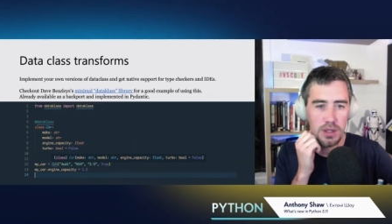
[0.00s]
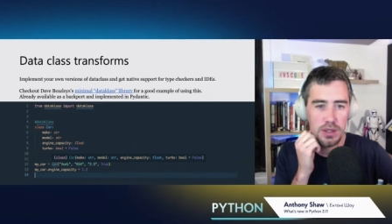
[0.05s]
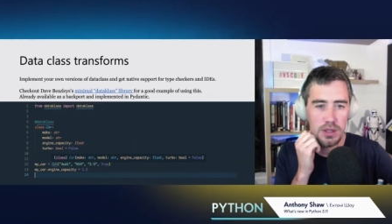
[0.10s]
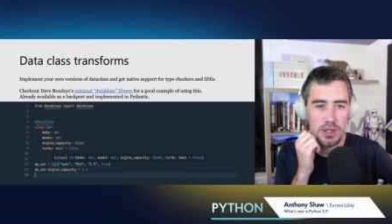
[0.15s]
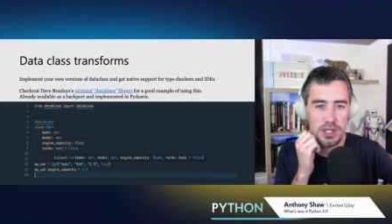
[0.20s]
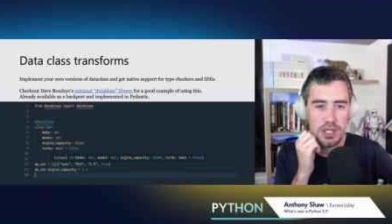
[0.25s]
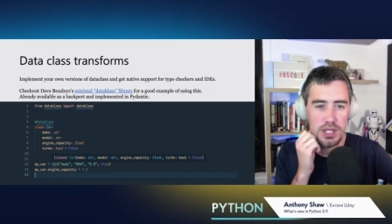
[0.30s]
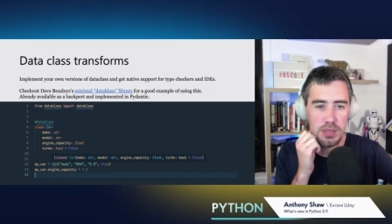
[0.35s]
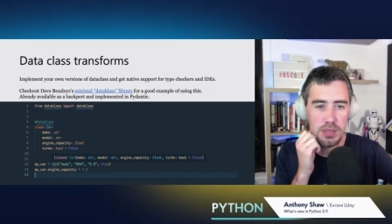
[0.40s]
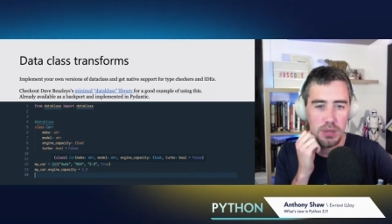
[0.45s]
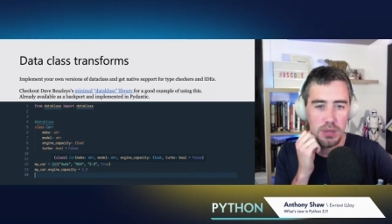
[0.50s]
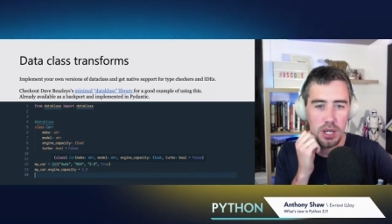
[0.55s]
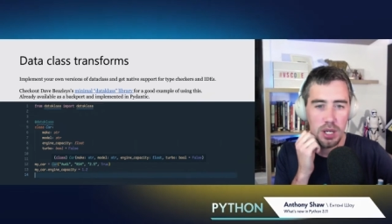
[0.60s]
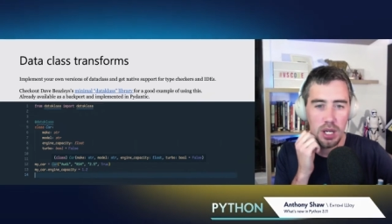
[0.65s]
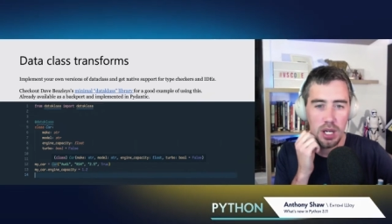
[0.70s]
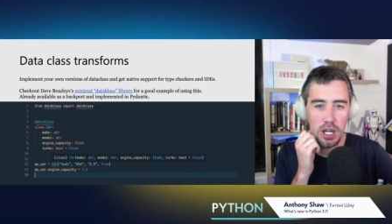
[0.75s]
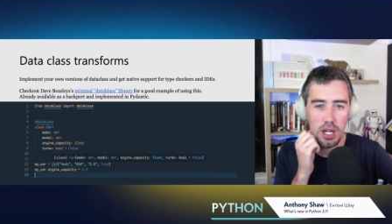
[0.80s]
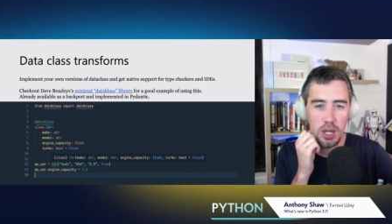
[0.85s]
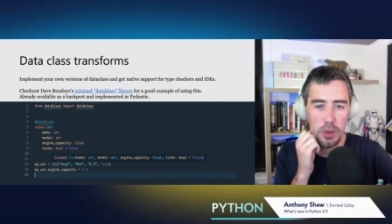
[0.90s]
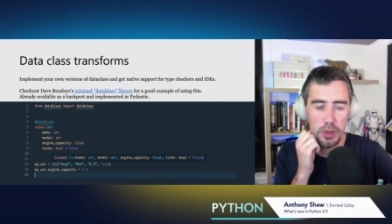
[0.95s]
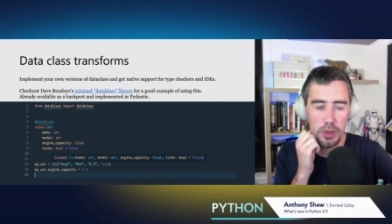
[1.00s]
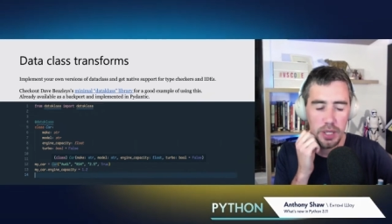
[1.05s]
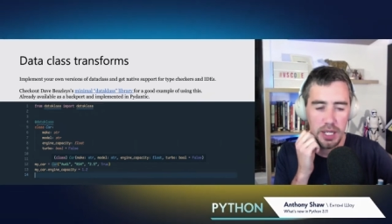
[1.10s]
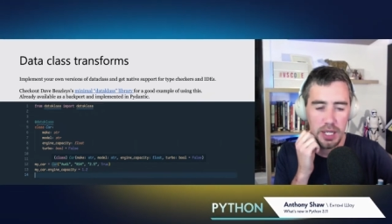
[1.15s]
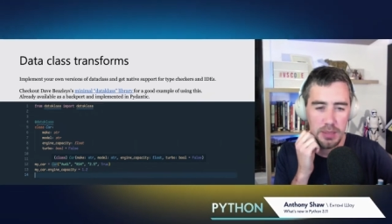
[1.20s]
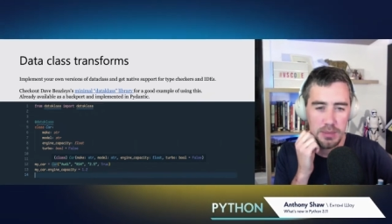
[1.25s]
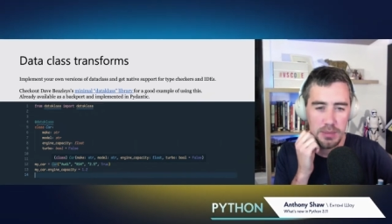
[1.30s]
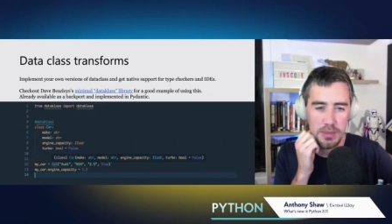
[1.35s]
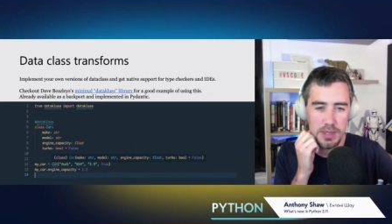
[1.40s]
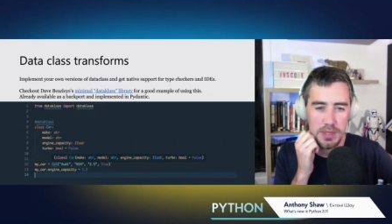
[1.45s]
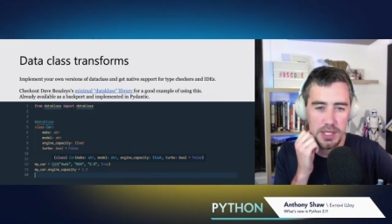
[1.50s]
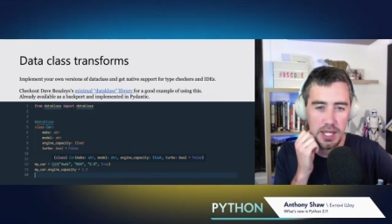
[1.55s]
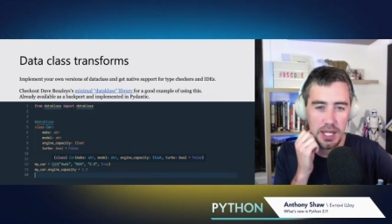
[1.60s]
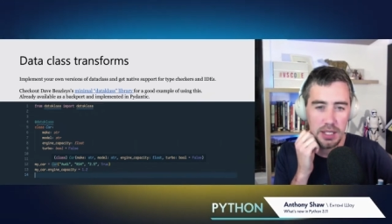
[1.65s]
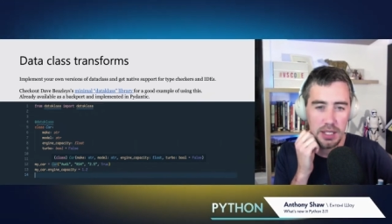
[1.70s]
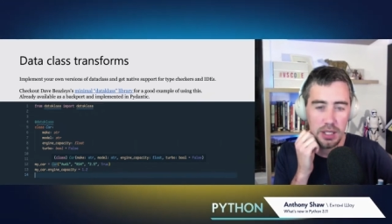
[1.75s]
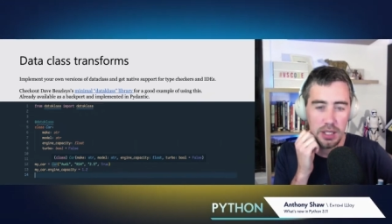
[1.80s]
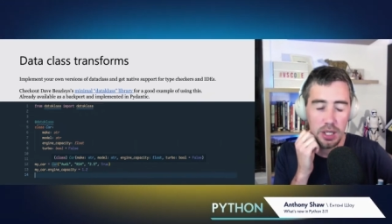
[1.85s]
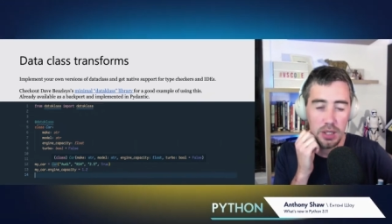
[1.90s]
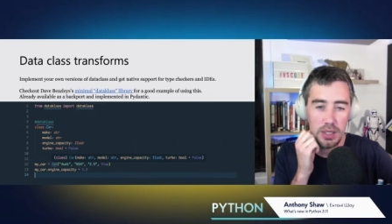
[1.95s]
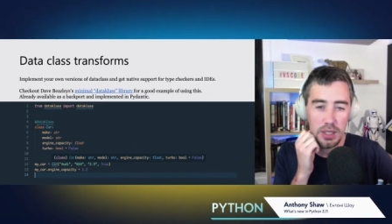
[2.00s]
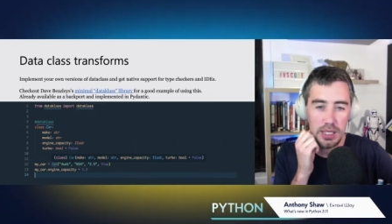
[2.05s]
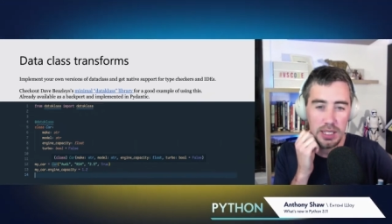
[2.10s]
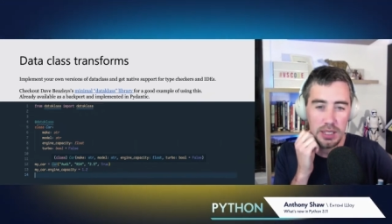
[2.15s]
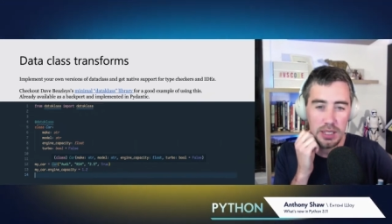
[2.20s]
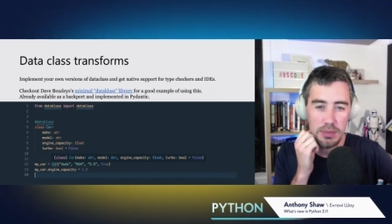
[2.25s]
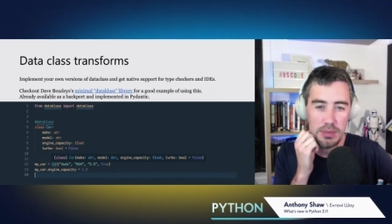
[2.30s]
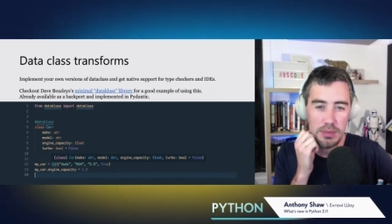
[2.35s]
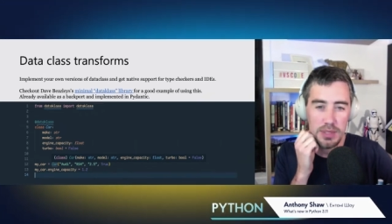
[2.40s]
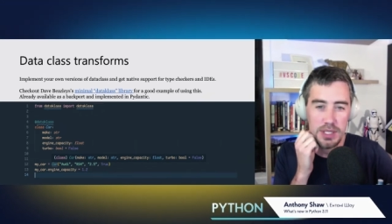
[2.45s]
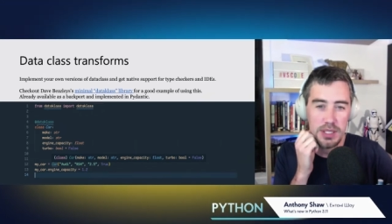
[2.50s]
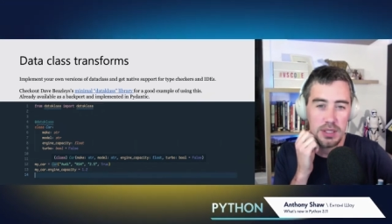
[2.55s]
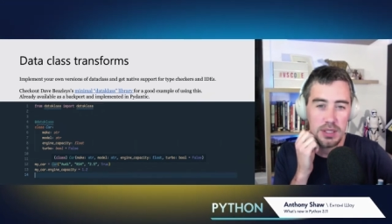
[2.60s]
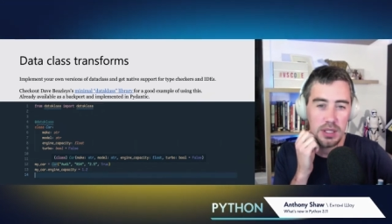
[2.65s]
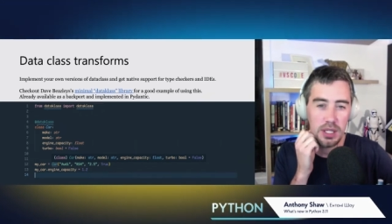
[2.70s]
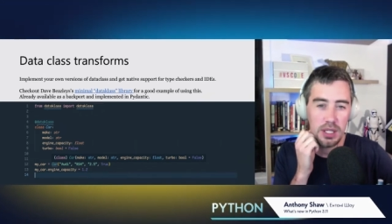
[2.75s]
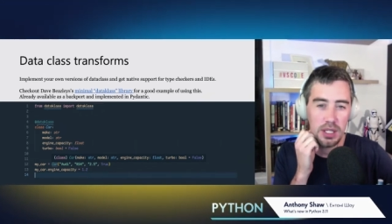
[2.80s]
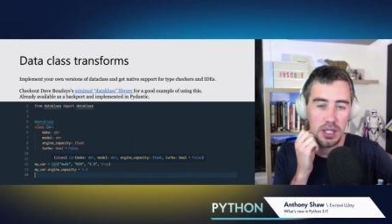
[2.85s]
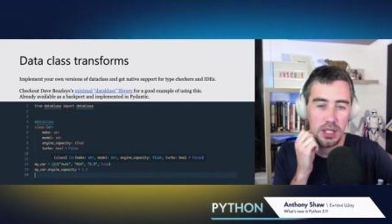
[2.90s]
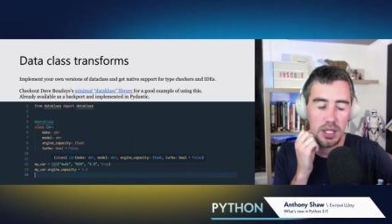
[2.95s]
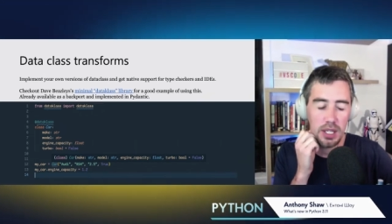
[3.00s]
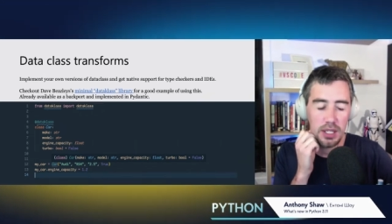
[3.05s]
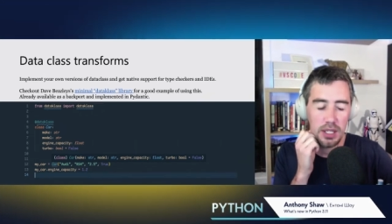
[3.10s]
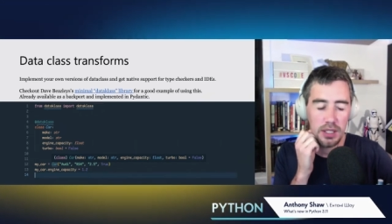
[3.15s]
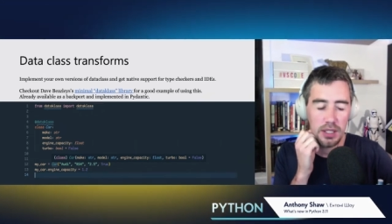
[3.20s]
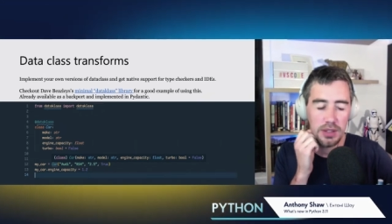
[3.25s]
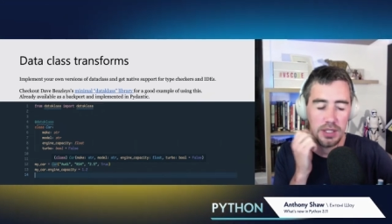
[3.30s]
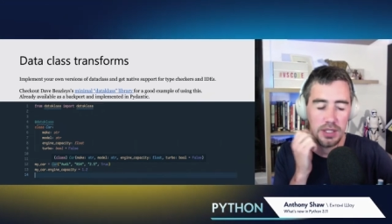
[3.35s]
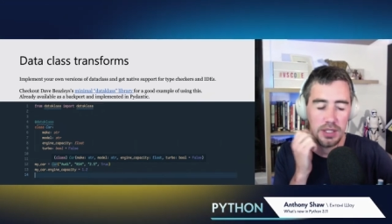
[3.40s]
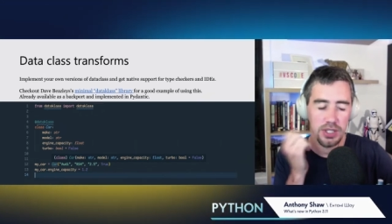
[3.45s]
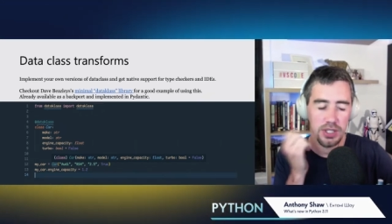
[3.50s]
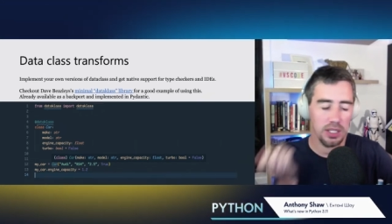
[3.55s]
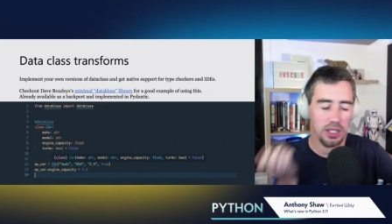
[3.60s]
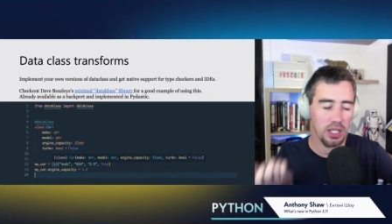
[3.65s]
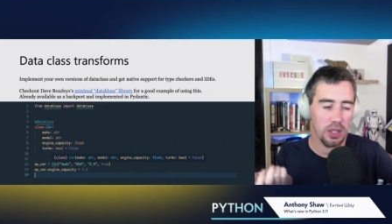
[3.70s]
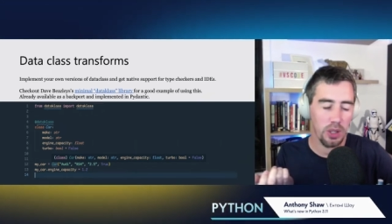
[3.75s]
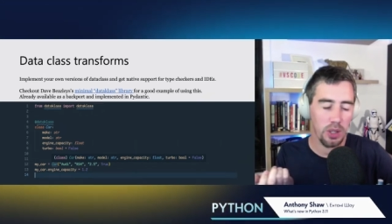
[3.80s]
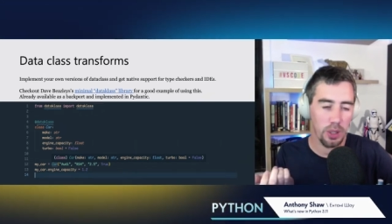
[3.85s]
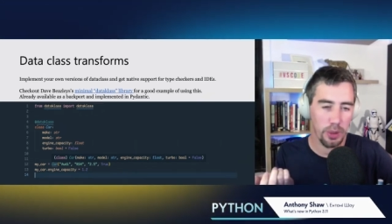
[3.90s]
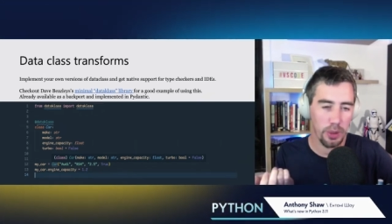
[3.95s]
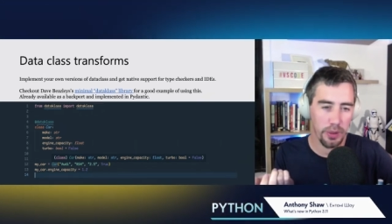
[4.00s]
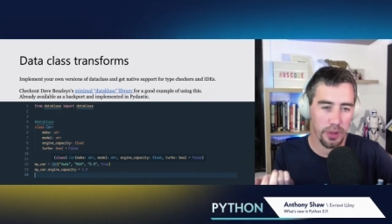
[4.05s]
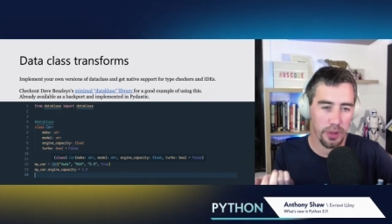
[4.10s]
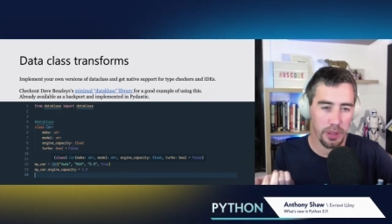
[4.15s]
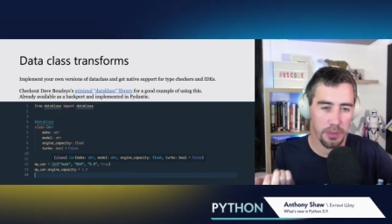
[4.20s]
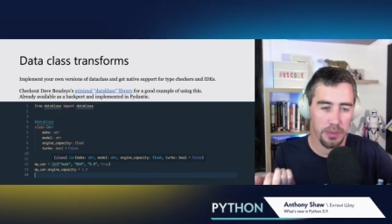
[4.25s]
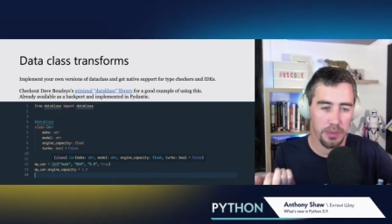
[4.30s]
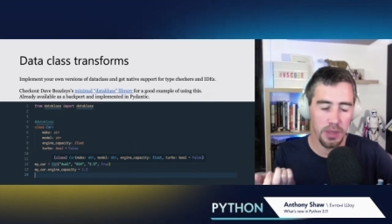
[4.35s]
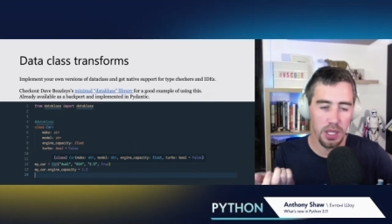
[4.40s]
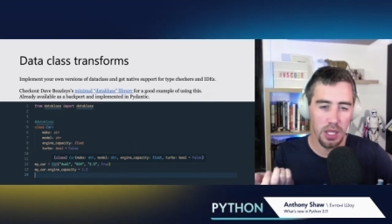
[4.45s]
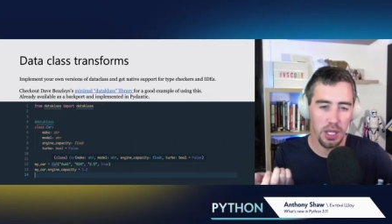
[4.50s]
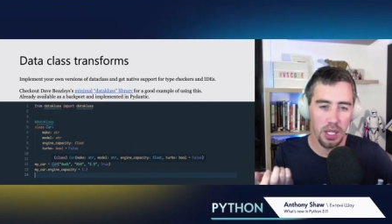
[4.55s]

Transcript: some ORMs and ODMs, uh, like the Django ORM.